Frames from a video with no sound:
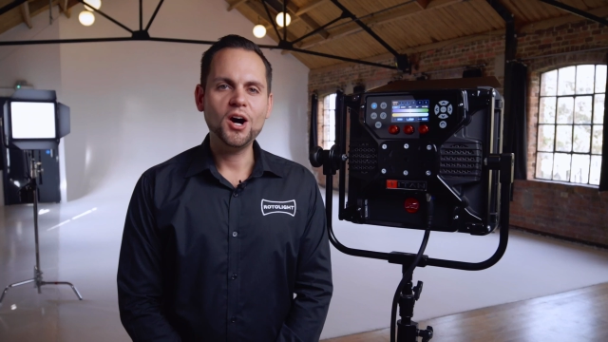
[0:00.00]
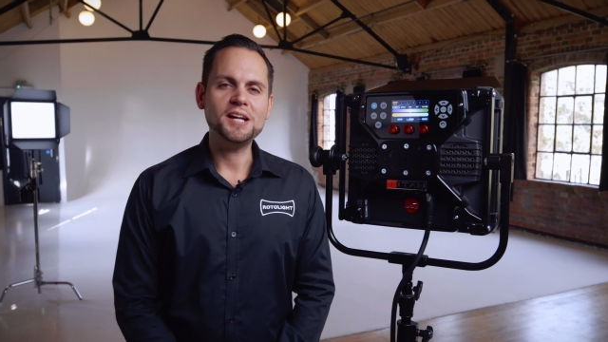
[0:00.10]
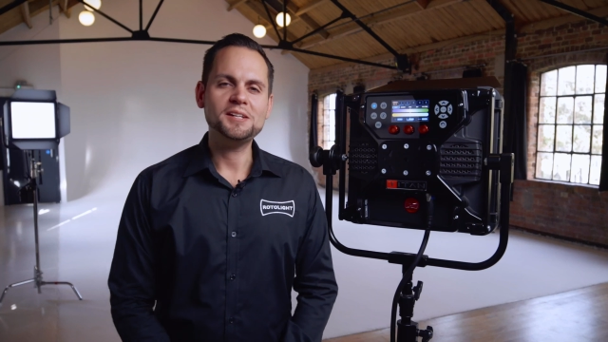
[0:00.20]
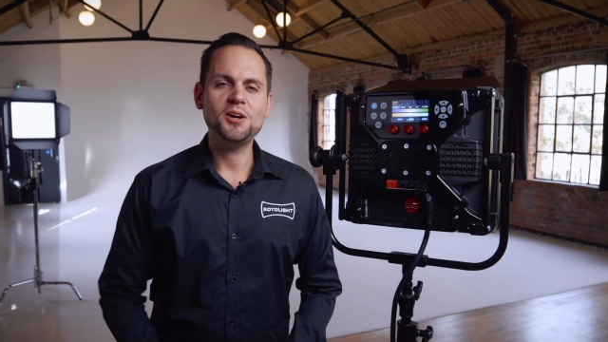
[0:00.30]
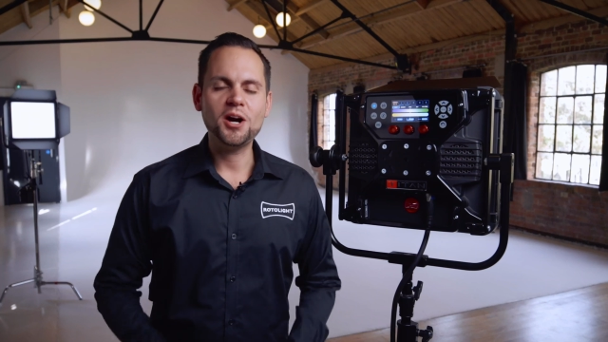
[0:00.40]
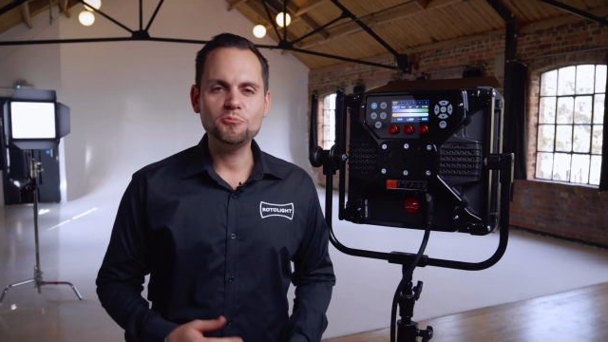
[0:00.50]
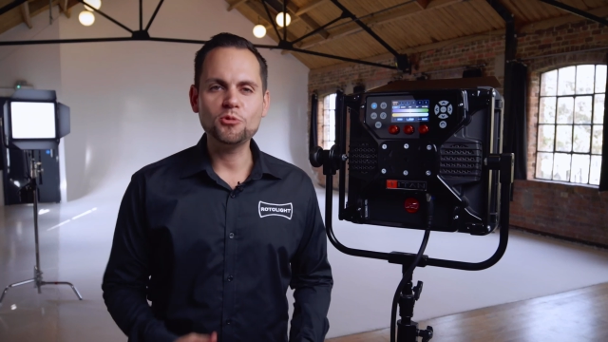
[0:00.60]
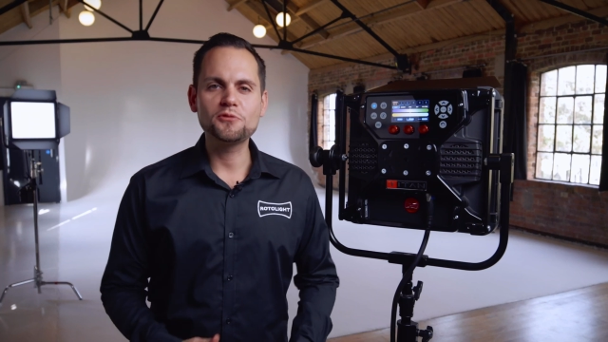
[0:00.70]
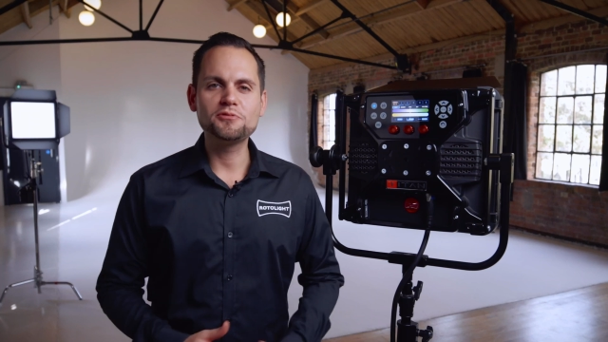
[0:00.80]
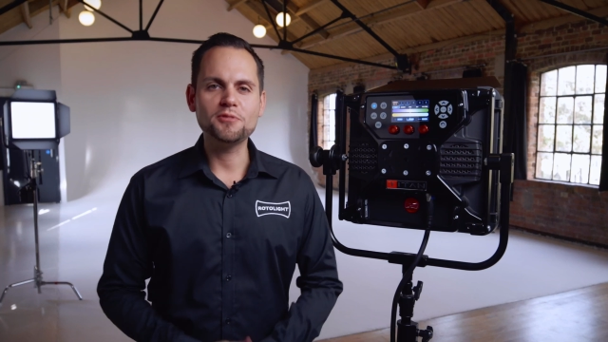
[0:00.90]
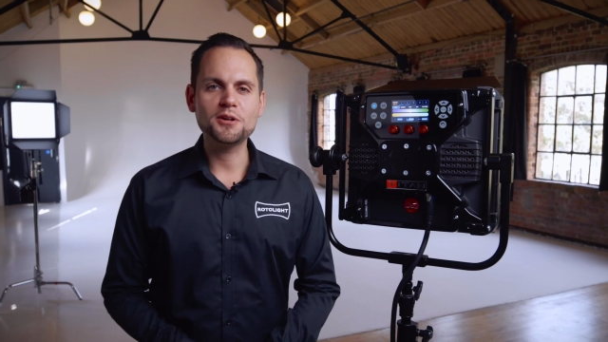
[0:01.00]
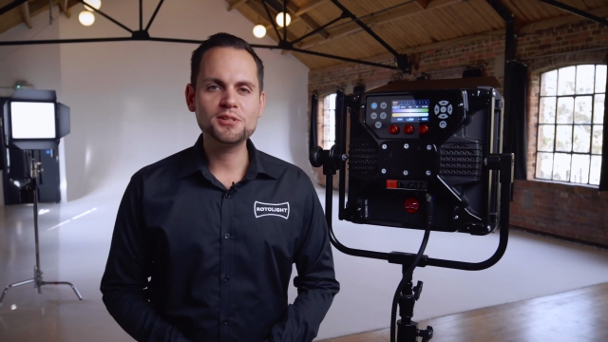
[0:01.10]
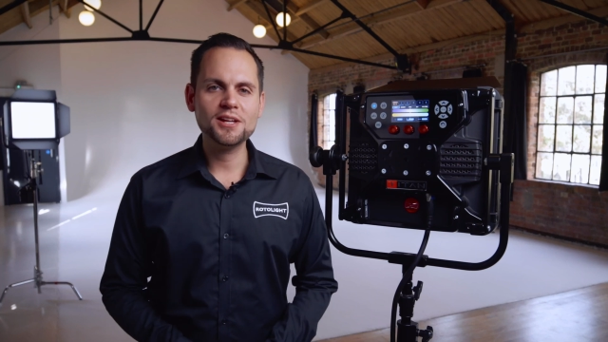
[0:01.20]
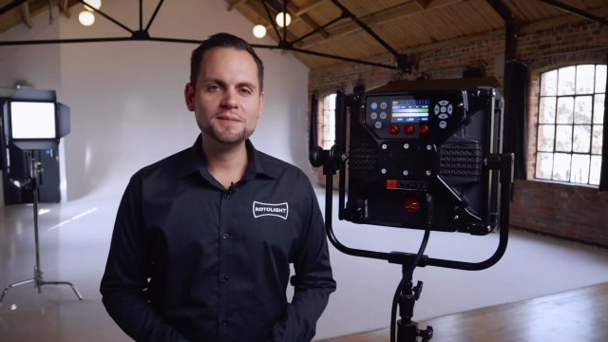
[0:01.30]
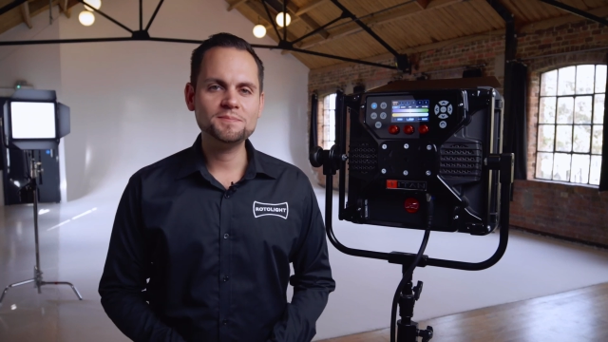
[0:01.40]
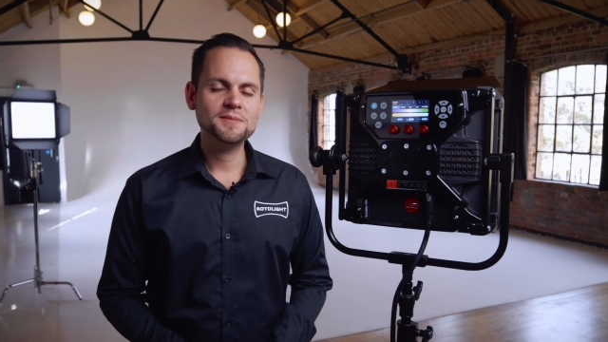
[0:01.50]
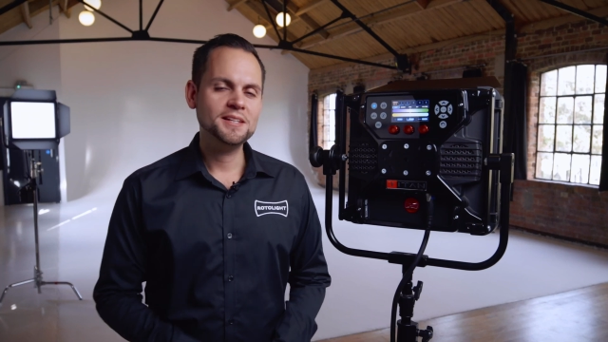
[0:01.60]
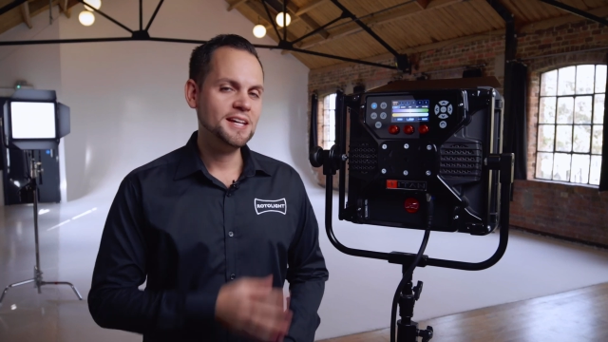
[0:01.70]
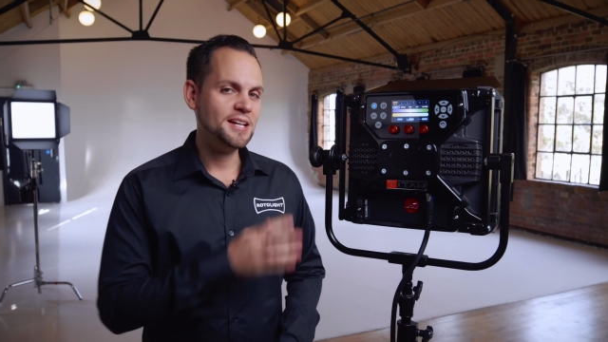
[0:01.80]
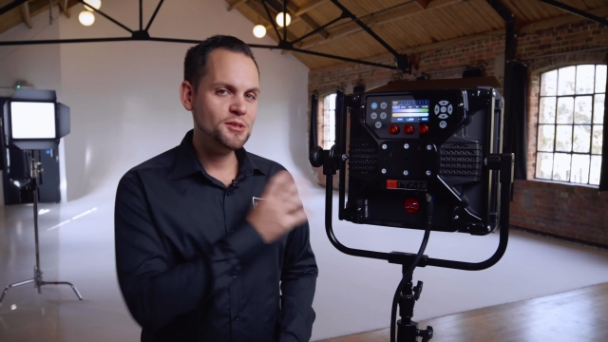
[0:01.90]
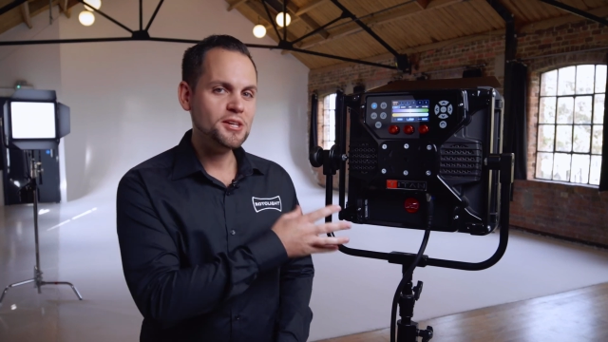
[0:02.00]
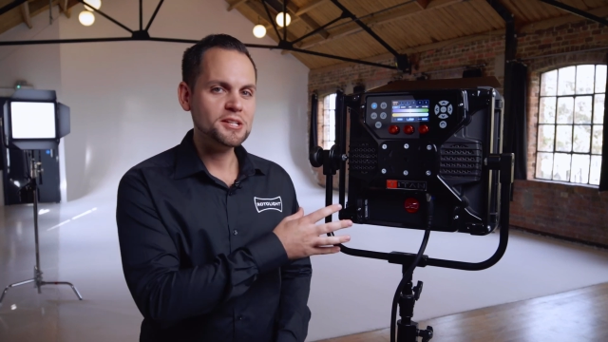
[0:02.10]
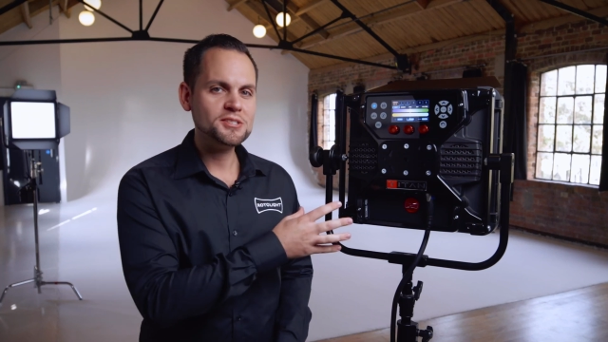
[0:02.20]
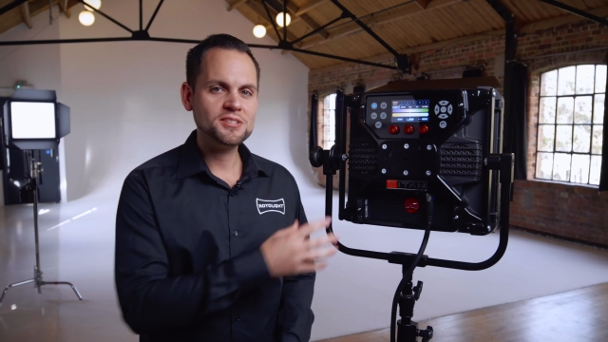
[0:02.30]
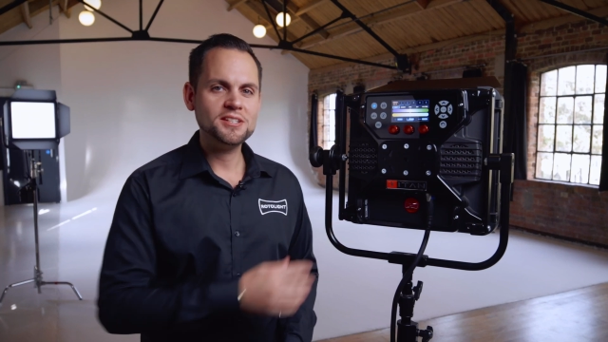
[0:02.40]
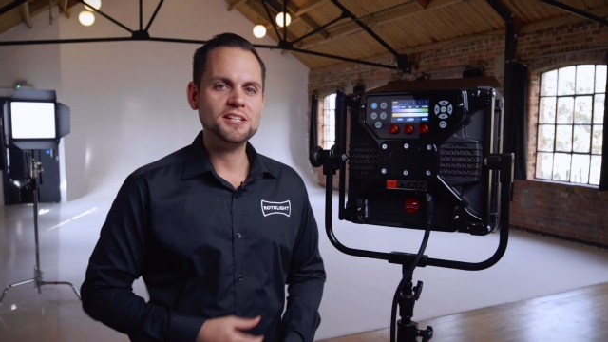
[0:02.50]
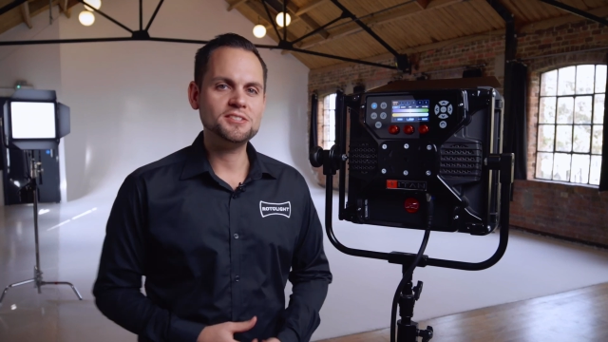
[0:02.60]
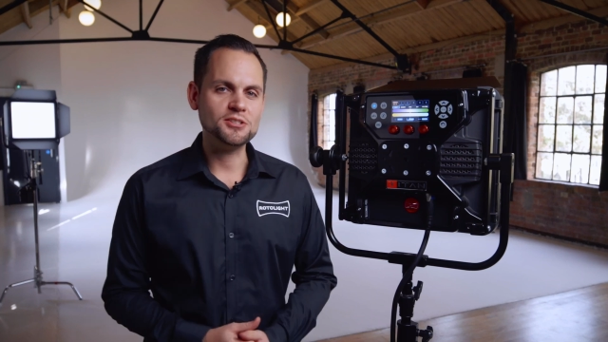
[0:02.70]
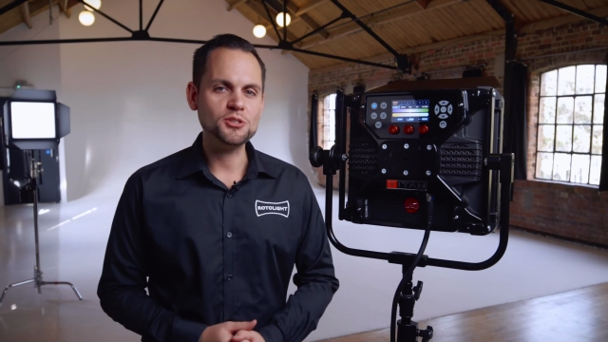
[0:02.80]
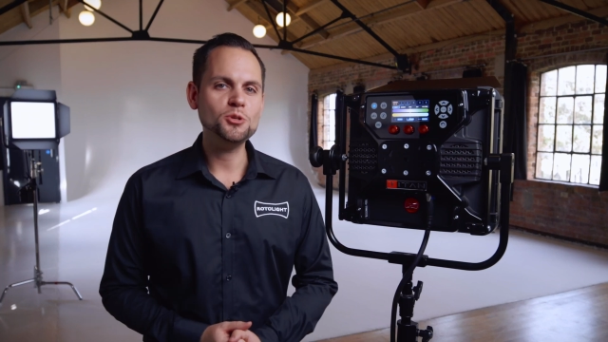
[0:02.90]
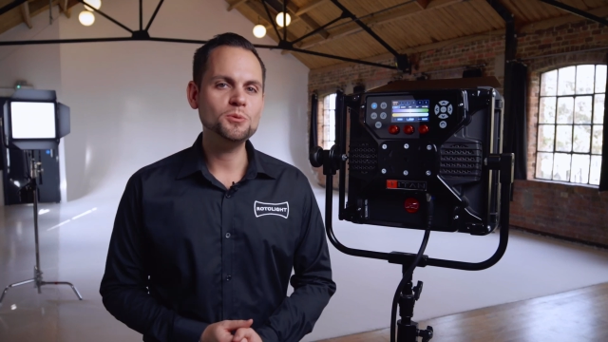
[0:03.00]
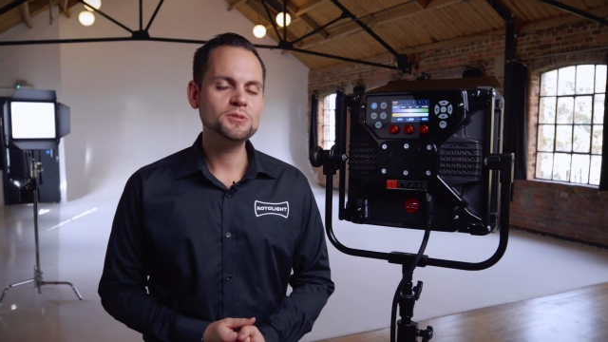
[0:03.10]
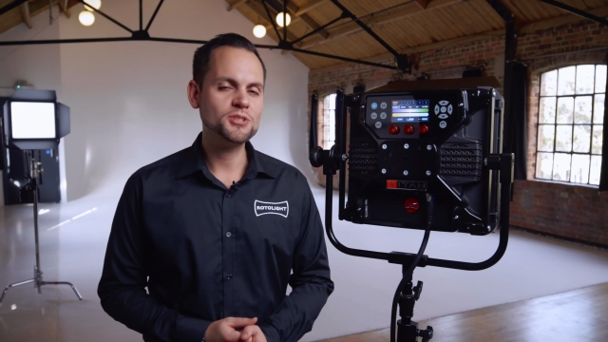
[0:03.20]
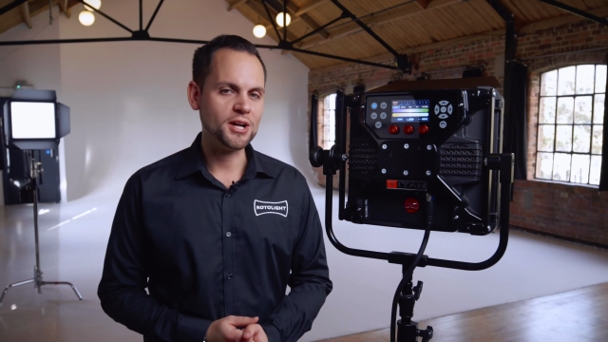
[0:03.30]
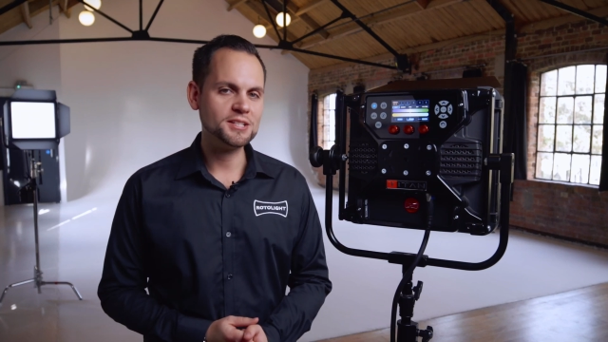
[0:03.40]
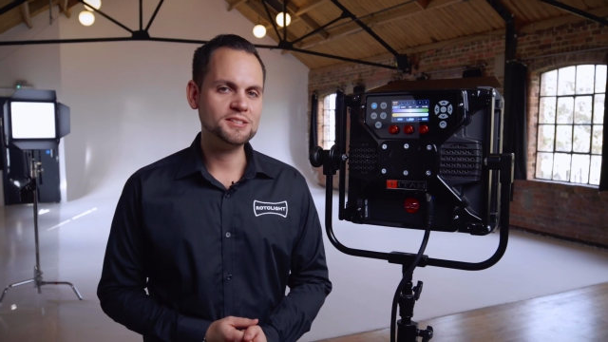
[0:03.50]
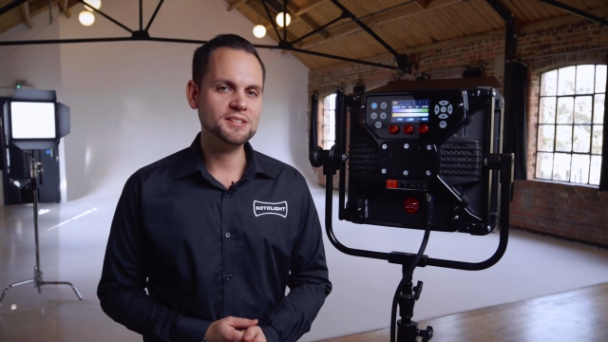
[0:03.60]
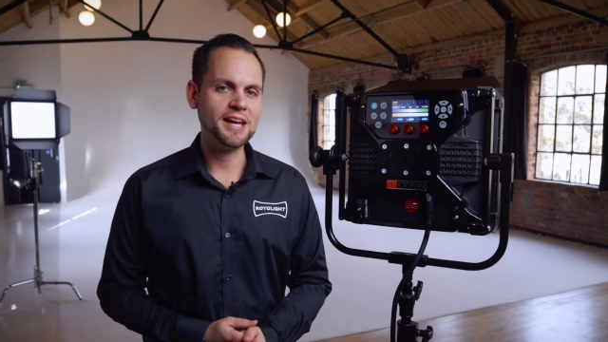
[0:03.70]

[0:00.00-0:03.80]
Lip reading: Hi, I'm Rod from Rotolight, and this is the new Titan